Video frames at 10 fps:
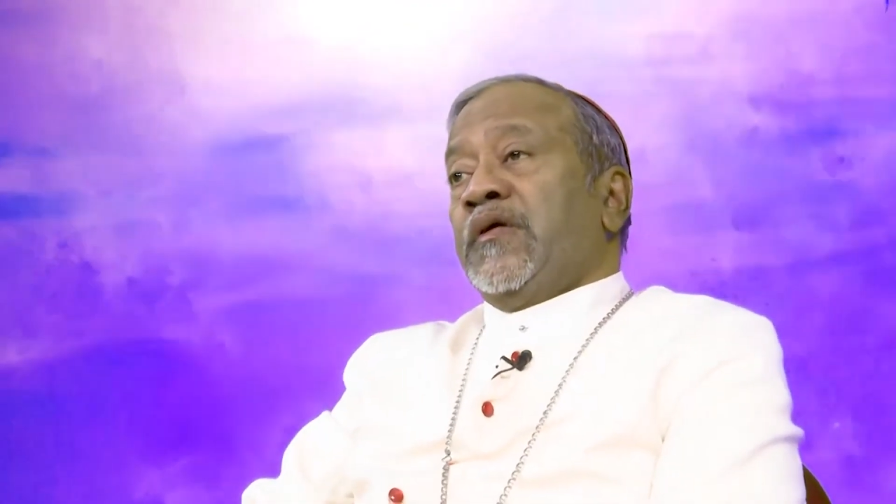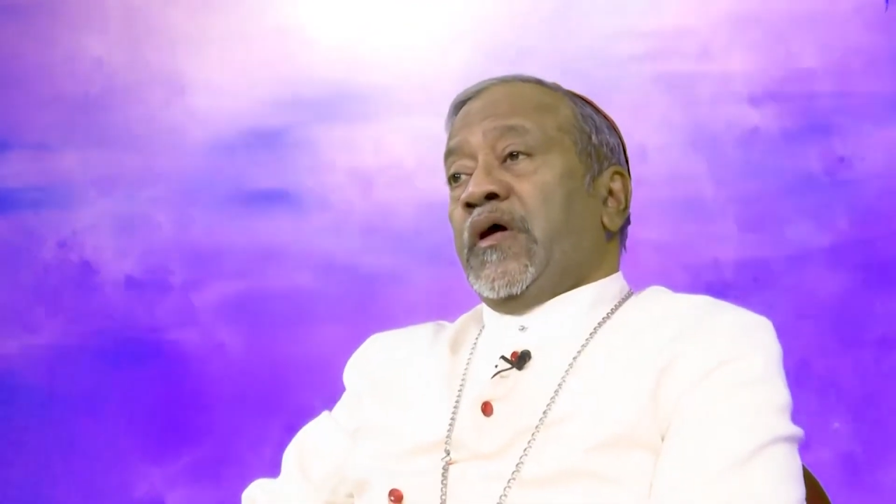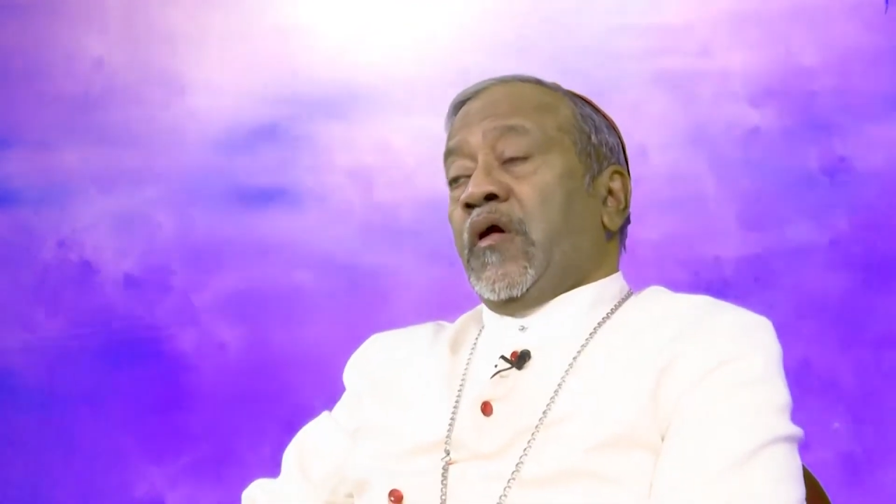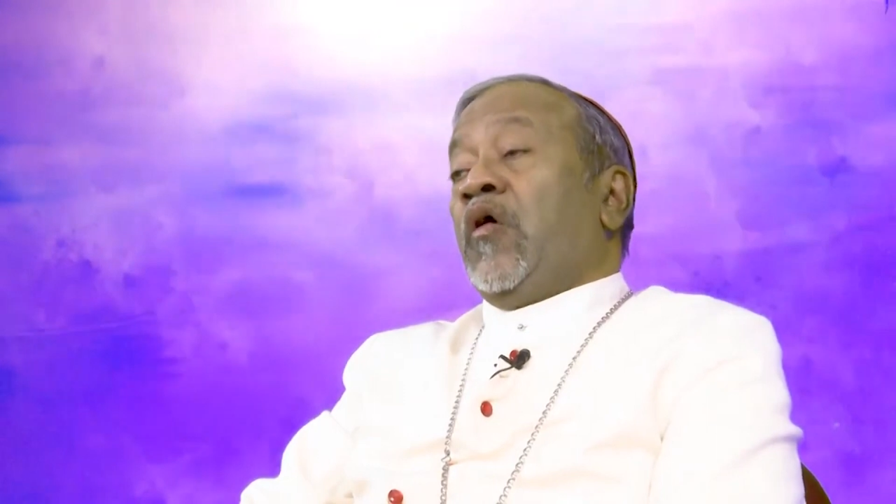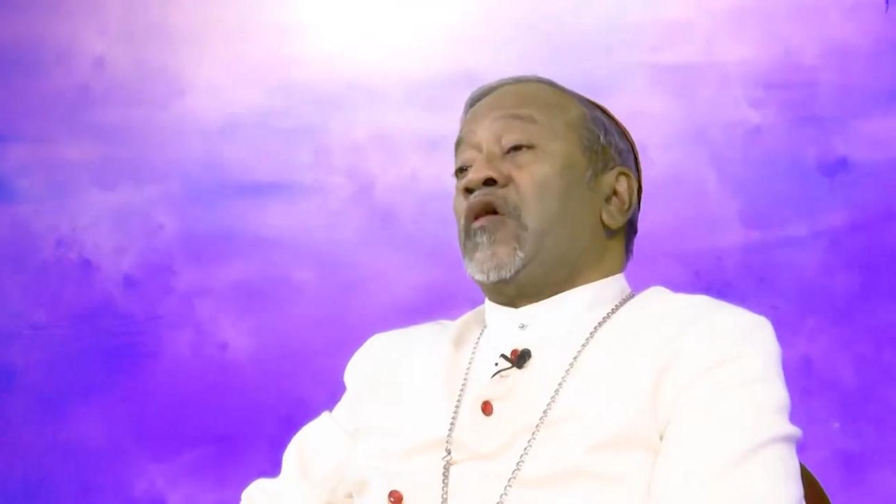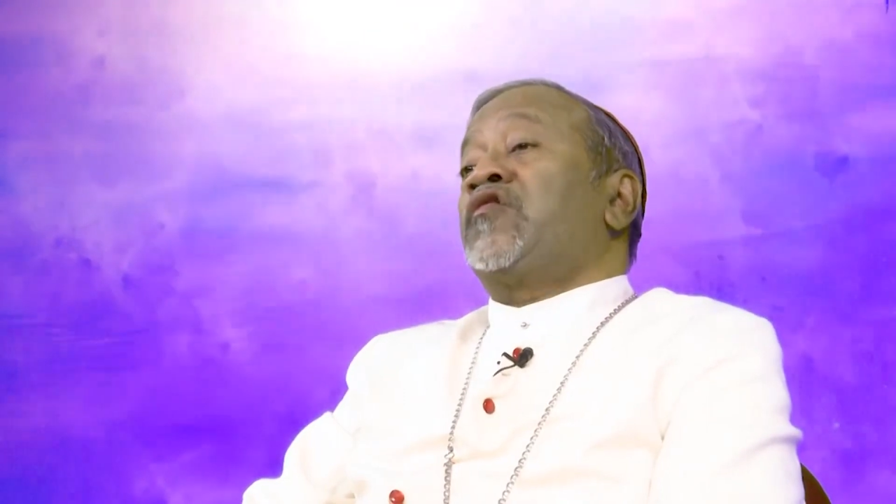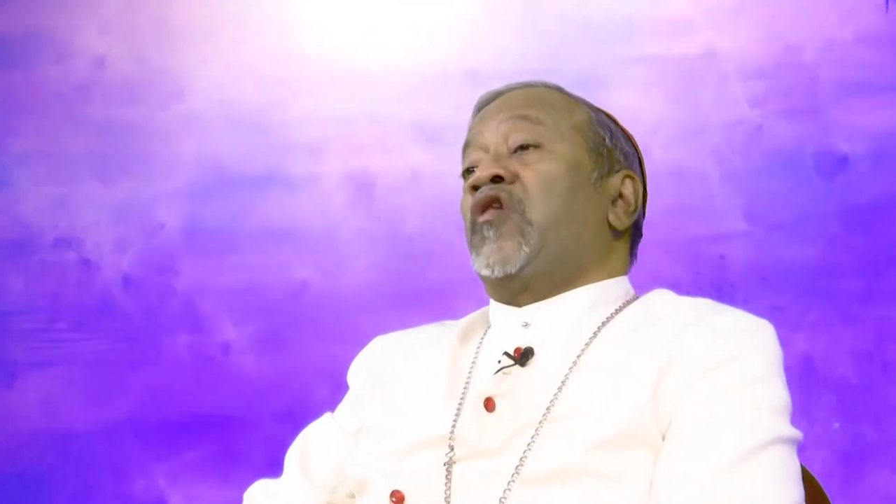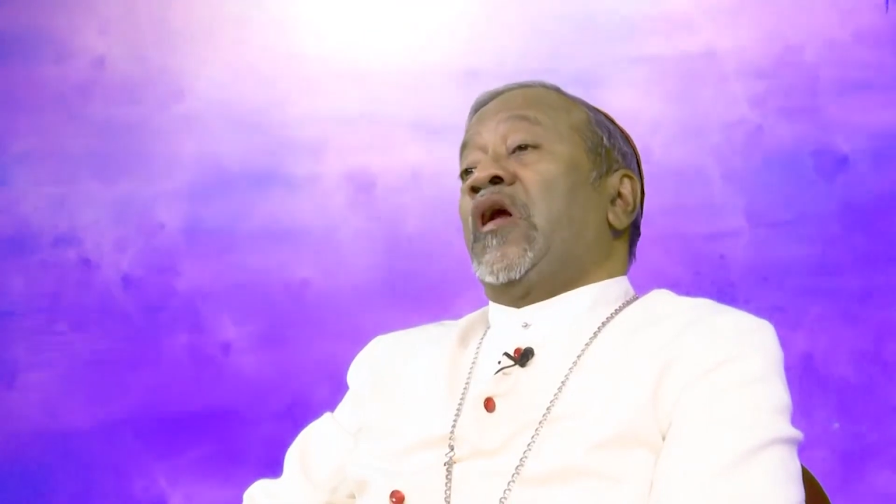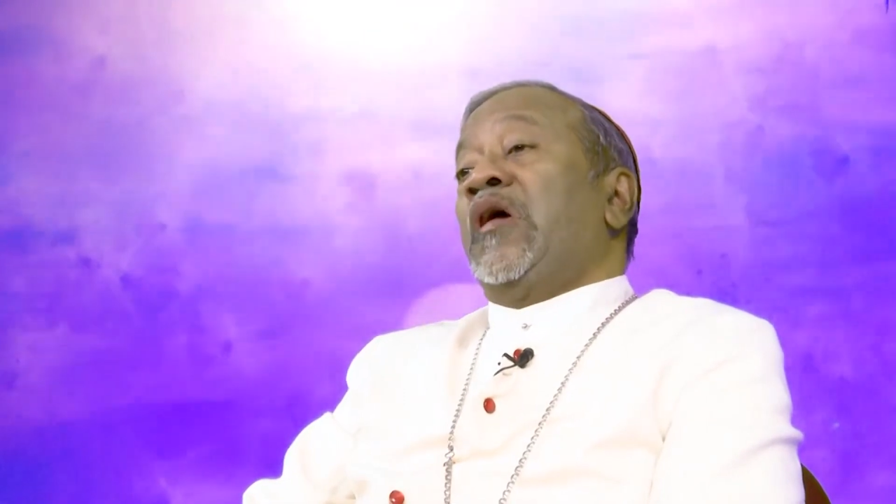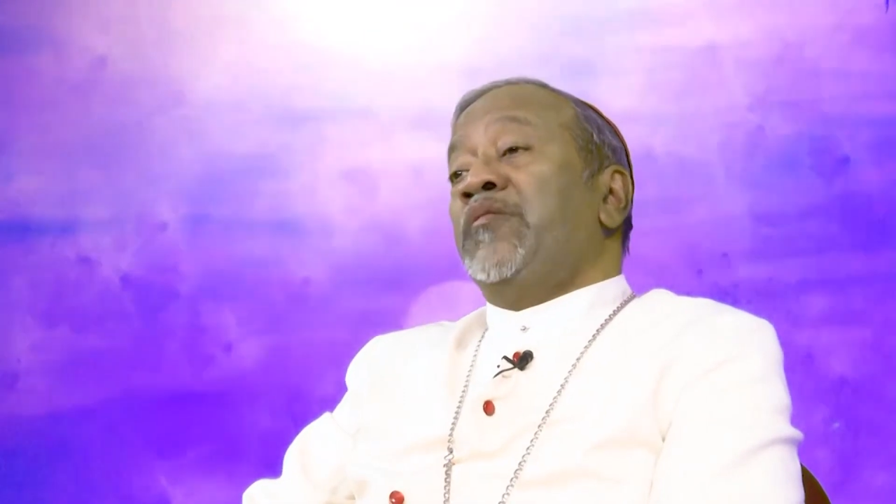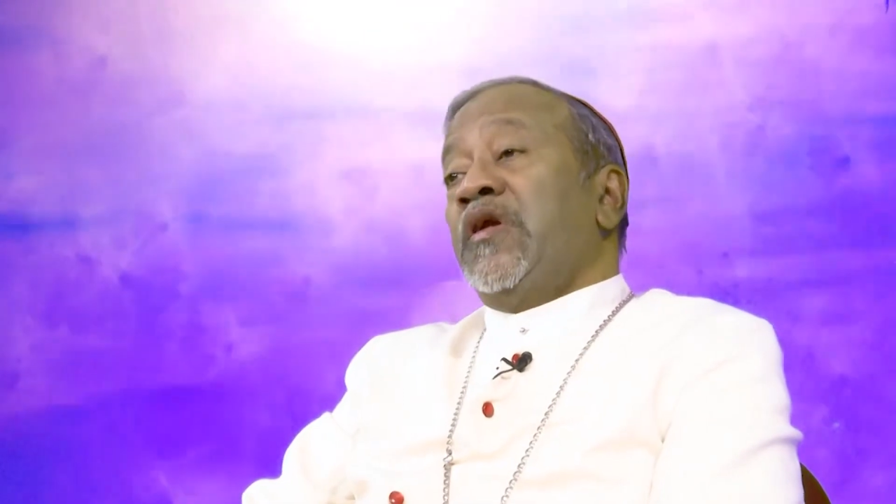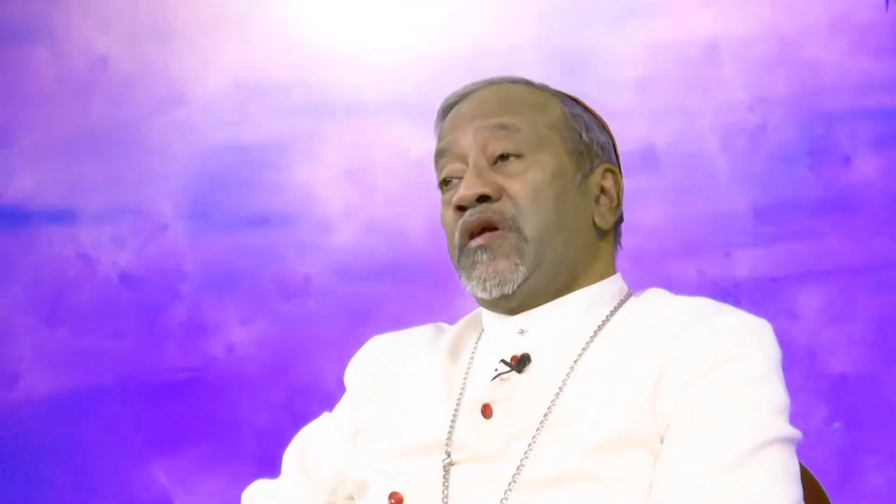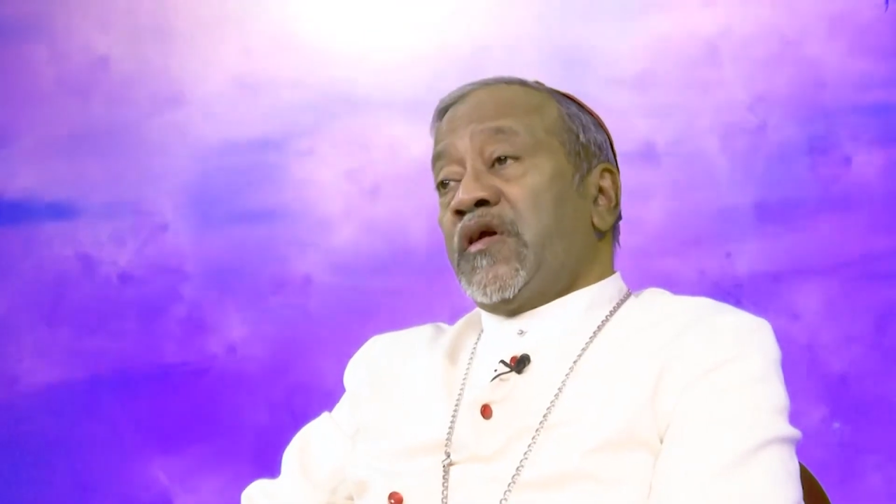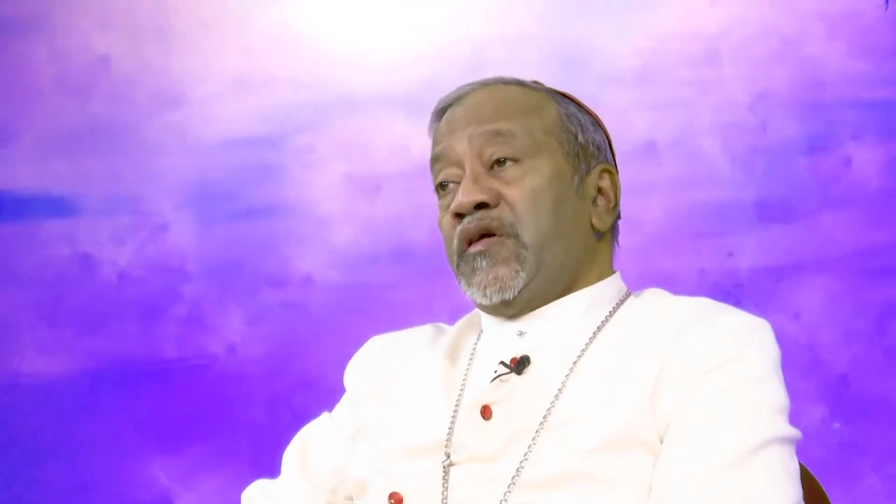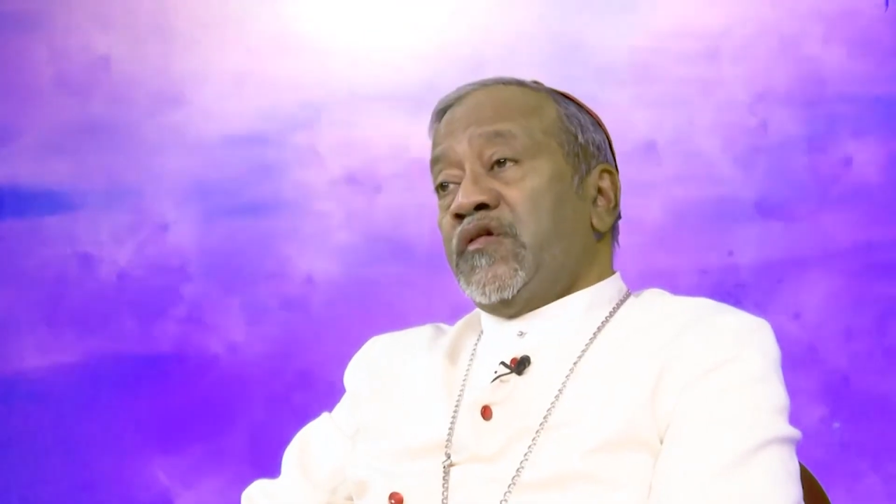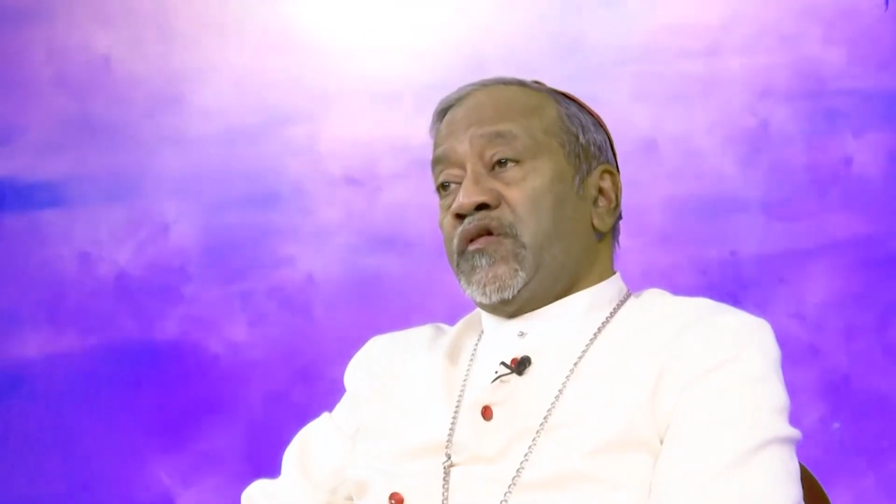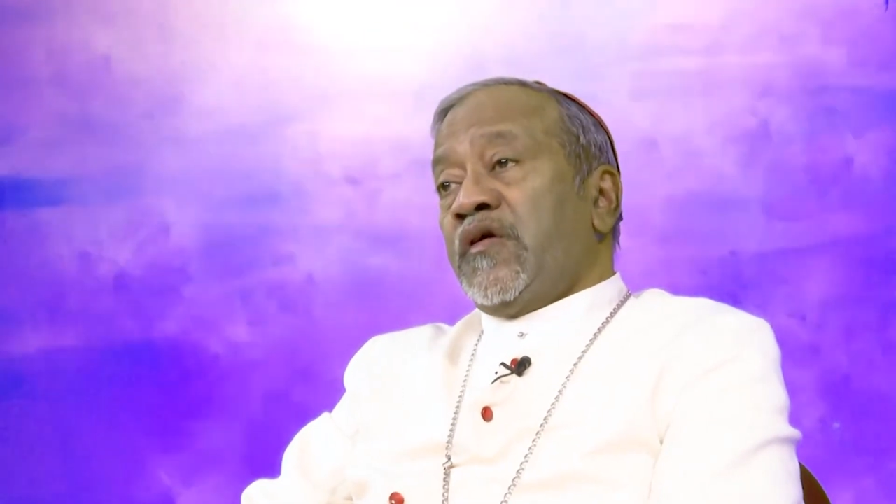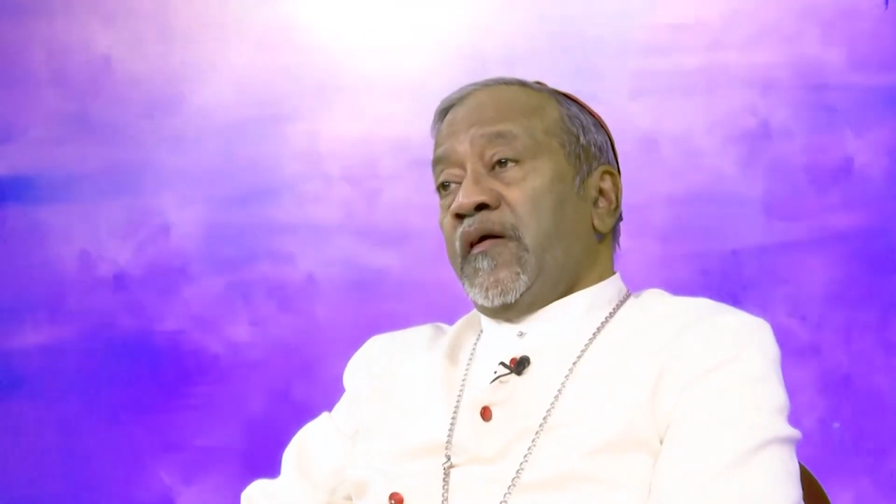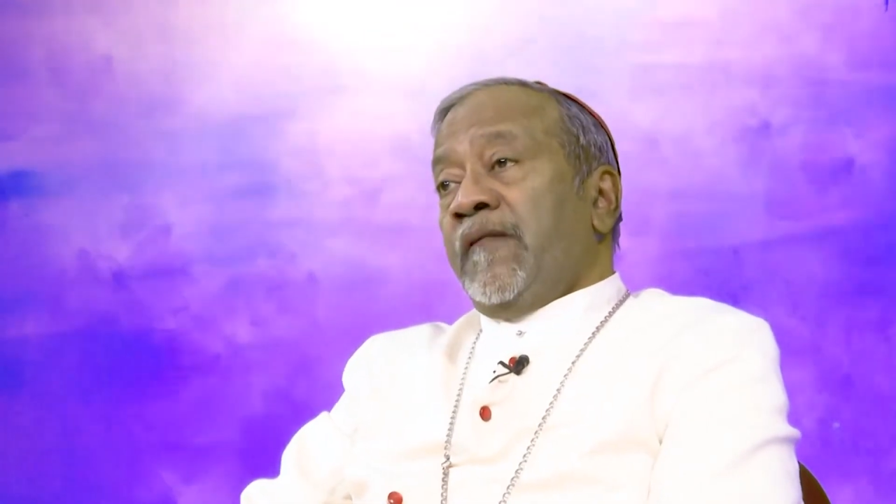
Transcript: in our solemnities,